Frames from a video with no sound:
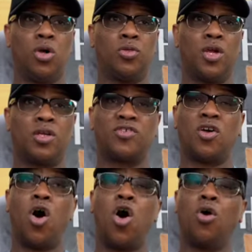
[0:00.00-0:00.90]
there's
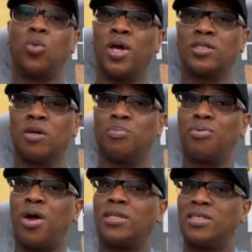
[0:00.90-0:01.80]
always a
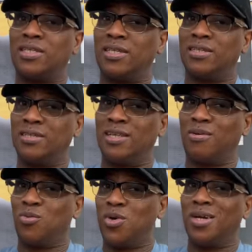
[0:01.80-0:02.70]
process
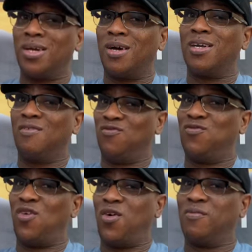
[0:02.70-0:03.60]
that we're
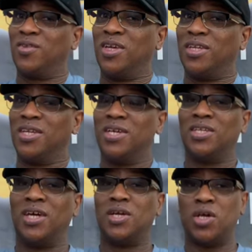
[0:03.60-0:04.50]
involved in.
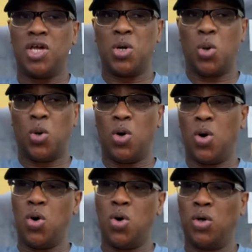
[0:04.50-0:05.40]
Like on
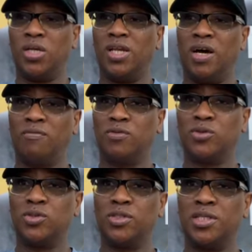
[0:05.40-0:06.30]
all
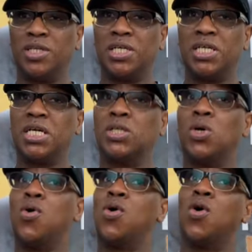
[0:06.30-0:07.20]
levels,
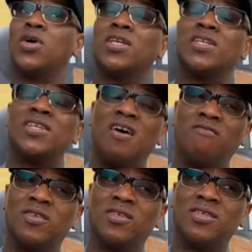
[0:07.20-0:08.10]
in all
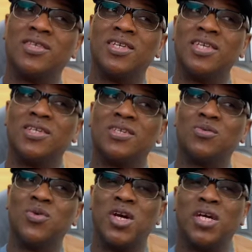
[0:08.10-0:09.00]
endeavors,
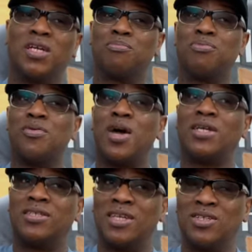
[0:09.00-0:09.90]
we're in a
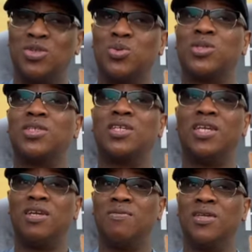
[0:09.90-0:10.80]
process to
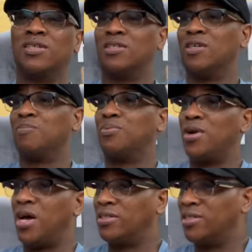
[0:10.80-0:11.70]
achieve this, a
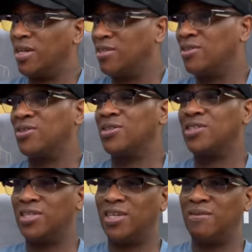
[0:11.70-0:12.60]
process to
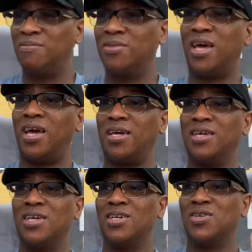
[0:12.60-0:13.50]
achieve that,
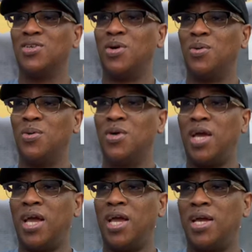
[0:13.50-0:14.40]
you know?
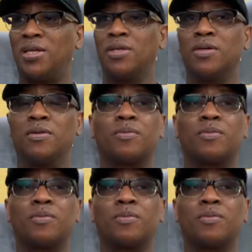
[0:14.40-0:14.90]
And